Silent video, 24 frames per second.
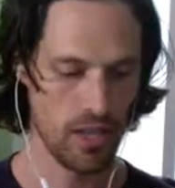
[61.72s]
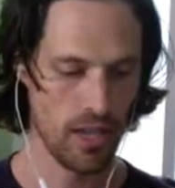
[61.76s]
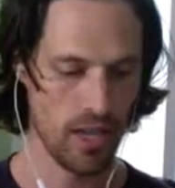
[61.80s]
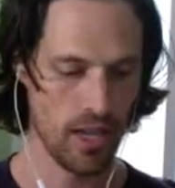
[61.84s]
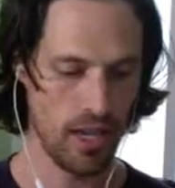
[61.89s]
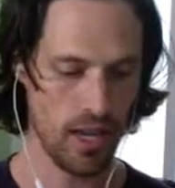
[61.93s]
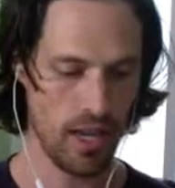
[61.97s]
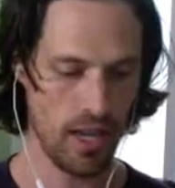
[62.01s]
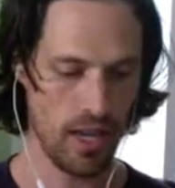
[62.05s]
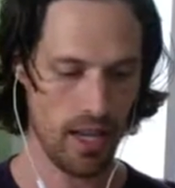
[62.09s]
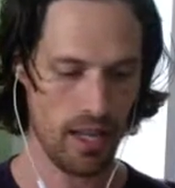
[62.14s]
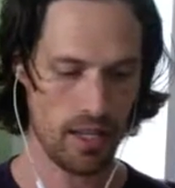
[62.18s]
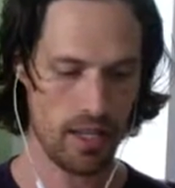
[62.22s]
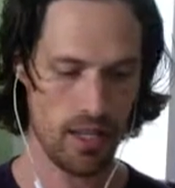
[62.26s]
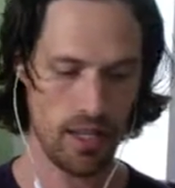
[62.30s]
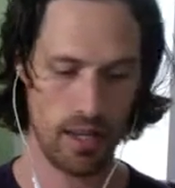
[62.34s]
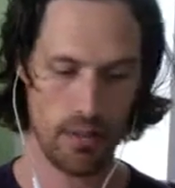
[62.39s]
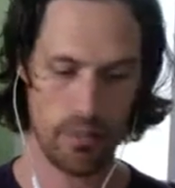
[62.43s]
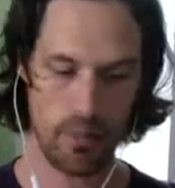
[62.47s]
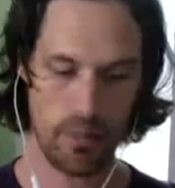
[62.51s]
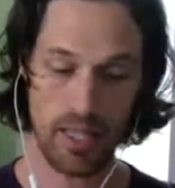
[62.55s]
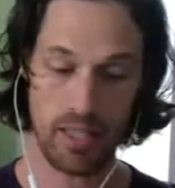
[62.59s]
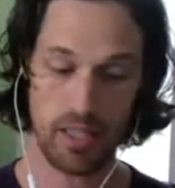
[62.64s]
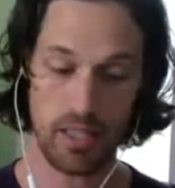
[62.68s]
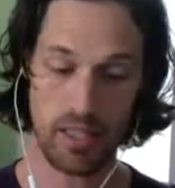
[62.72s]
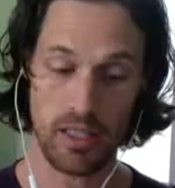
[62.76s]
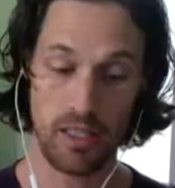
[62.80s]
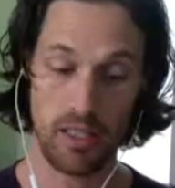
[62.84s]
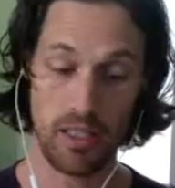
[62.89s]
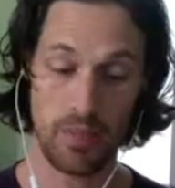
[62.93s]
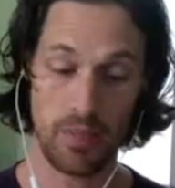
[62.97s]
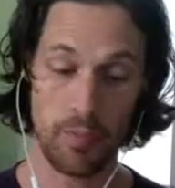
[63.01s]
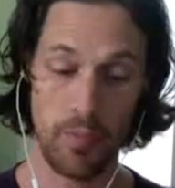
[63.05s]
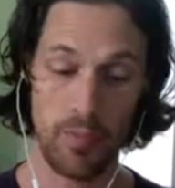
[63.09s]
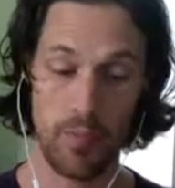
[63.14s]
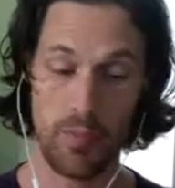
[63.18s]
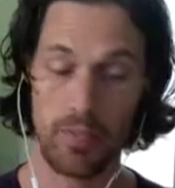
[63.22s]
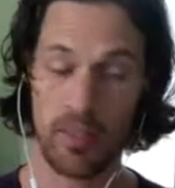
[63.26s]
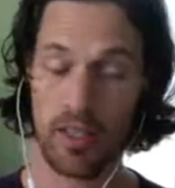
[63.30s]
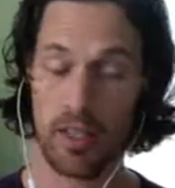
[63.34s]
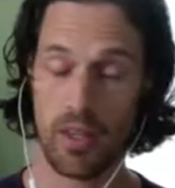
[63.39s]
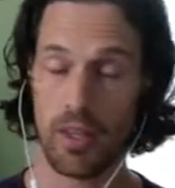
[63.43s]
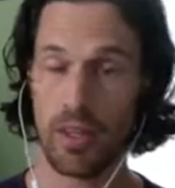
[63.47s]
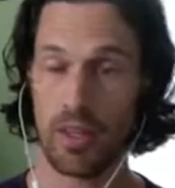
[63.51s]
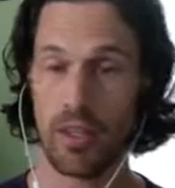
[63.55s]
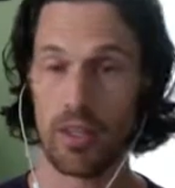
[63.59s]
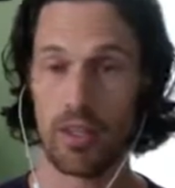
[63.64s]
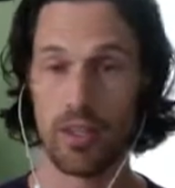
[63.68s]
and basically
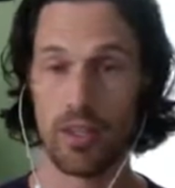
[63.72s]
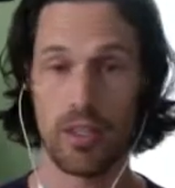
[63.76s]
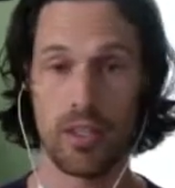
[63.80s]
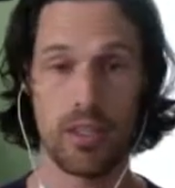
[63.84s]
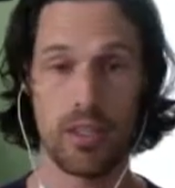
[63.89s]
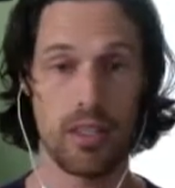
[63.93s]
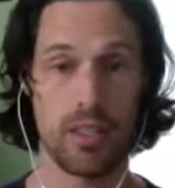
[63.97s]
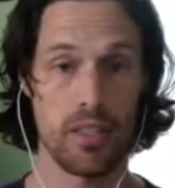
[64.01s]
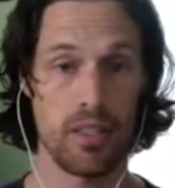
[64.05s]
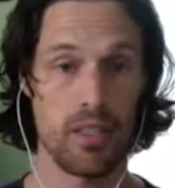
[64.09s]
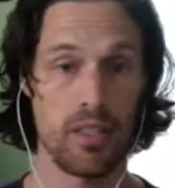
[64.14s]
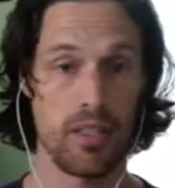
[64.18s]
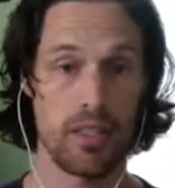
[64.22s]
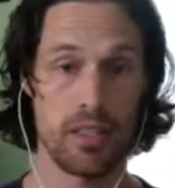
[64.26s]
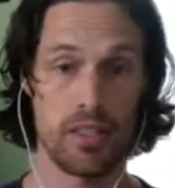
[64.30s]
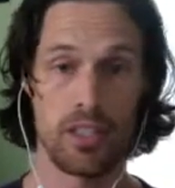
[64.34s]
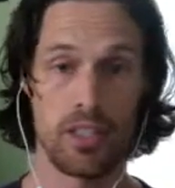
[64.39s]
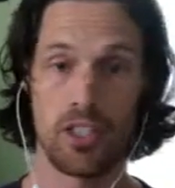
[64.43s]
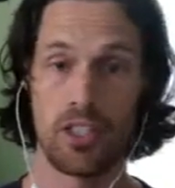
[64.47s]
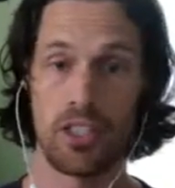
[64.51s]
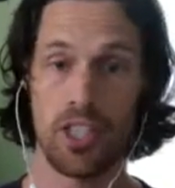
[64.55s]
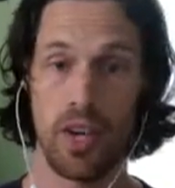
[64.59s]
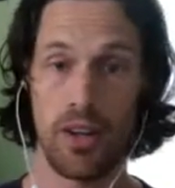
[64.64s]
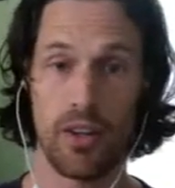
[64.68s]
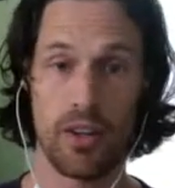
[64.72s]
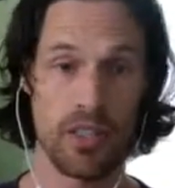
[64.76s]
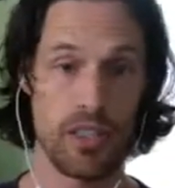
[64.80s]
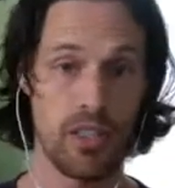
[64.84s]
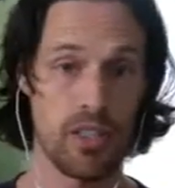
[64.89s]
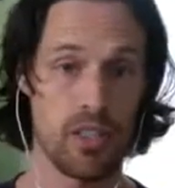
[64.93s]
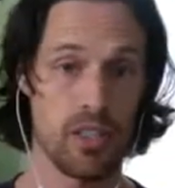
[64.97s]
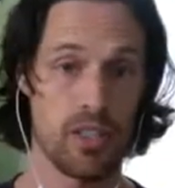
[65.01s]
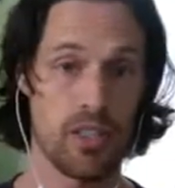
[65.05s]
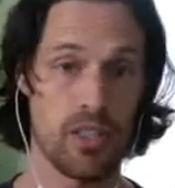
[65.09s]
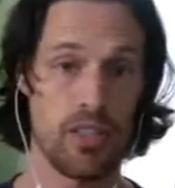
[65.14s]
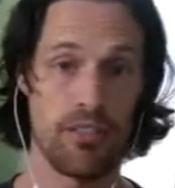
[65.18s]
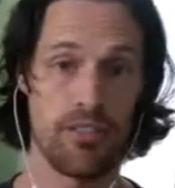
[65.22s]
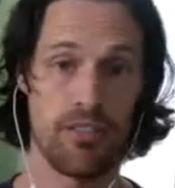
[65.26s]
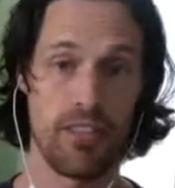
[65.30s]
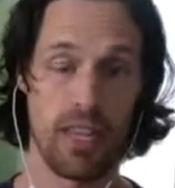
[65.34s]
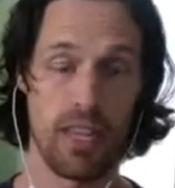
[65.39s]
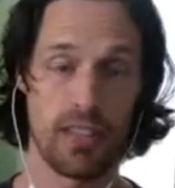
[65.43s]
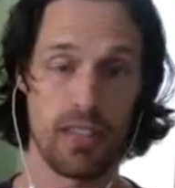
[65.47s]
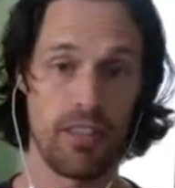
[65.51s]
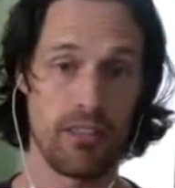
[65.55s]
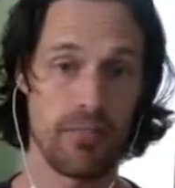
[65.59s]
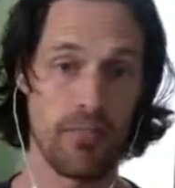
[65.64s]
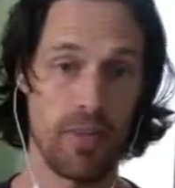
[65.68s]
you're sharing this
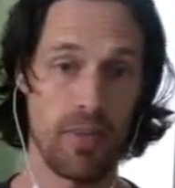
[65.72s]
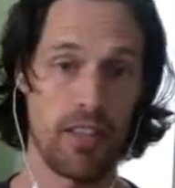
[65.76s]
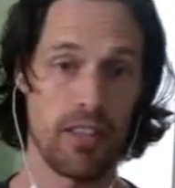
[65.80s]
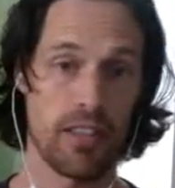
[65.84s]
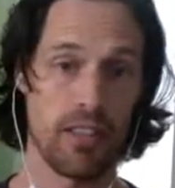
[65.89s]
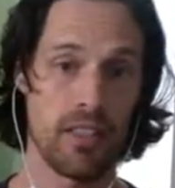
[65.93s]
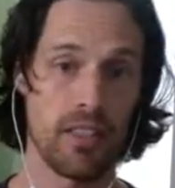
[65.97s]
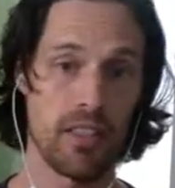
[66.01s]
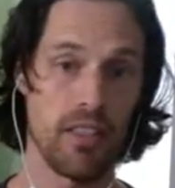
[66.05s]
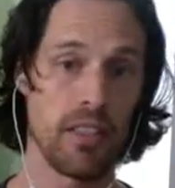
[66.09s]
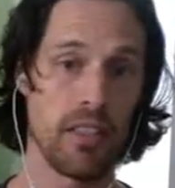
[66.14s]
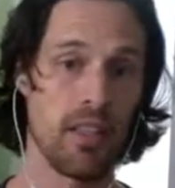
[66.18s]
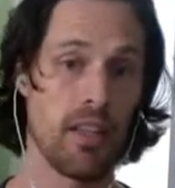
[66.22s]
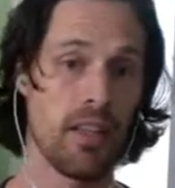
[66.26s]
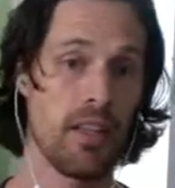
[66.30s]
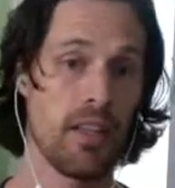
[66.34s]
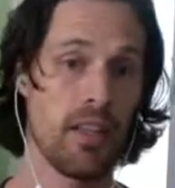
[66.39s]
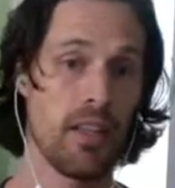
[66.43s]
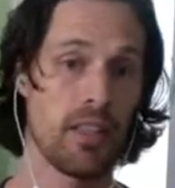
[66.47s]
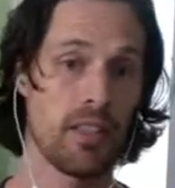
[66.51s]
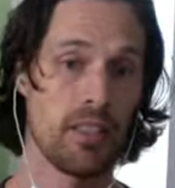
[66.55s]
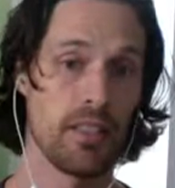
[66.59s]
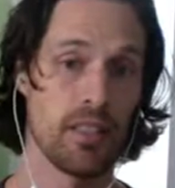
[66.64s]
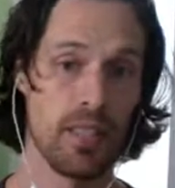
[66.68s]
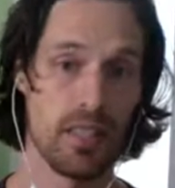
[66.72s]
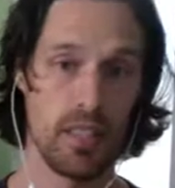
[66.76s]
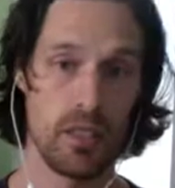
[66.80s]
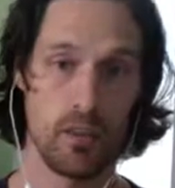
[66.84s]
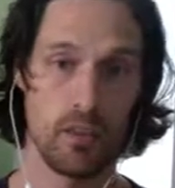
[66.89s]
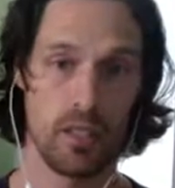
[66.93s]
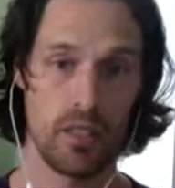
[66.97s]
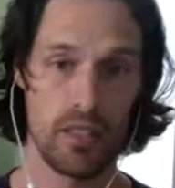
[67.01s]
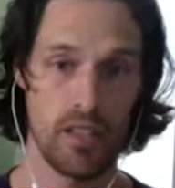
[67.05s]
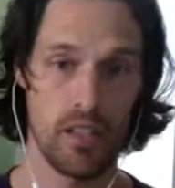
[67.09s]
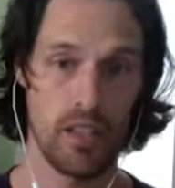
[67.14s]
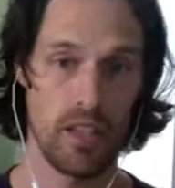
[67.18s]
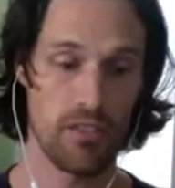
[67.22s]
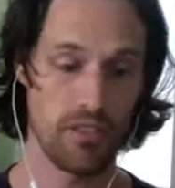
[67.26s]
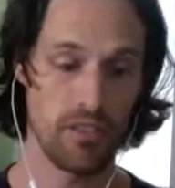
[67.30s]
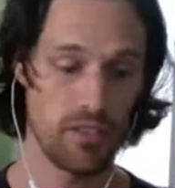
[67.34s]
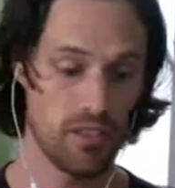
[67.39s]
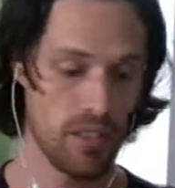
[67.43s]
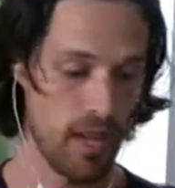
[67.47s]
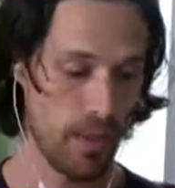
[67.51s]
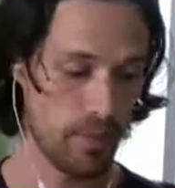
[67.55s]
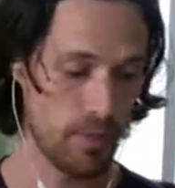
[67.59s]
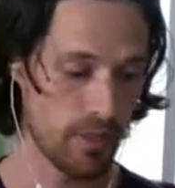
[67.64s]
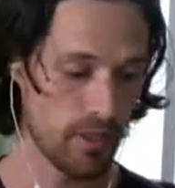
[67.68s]
effective method dealing with
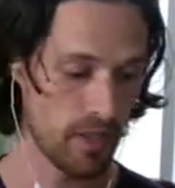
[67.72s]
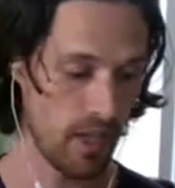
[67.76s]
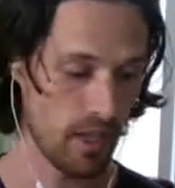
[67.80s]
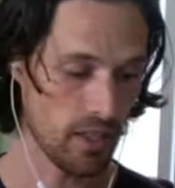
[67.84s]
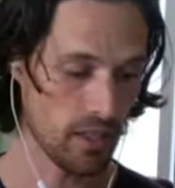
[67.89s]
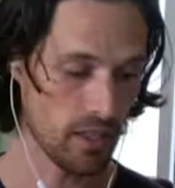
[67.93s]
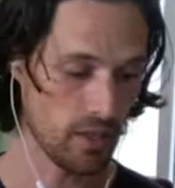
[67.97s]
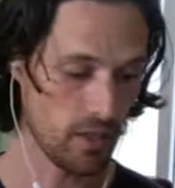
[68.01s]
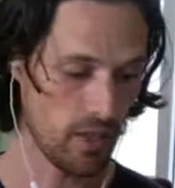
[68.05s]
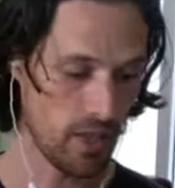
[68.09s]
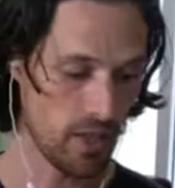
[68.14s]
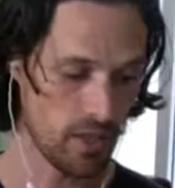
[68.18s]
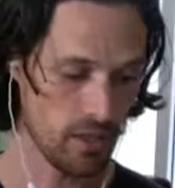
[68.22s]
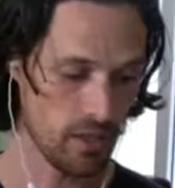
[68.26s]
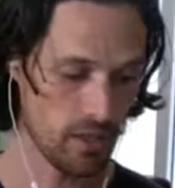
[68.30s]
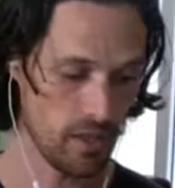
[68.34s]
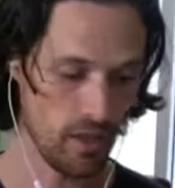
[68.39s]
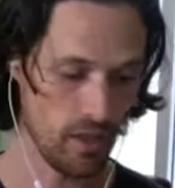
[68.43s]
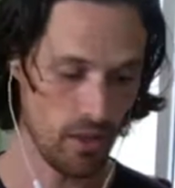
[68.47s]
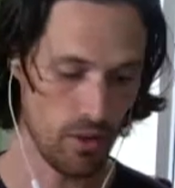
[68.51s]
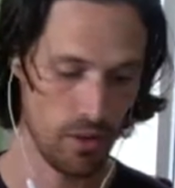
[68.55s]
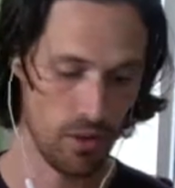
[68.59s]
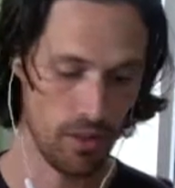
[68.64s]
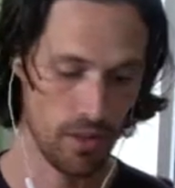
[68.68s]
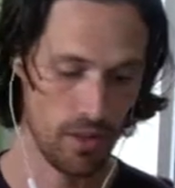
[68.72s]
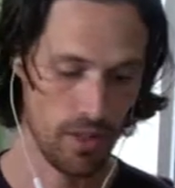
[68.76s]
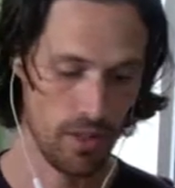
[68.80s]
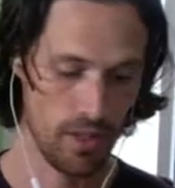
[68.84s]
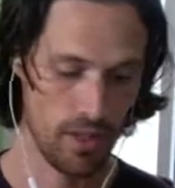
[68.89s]
self-sabotage, right? So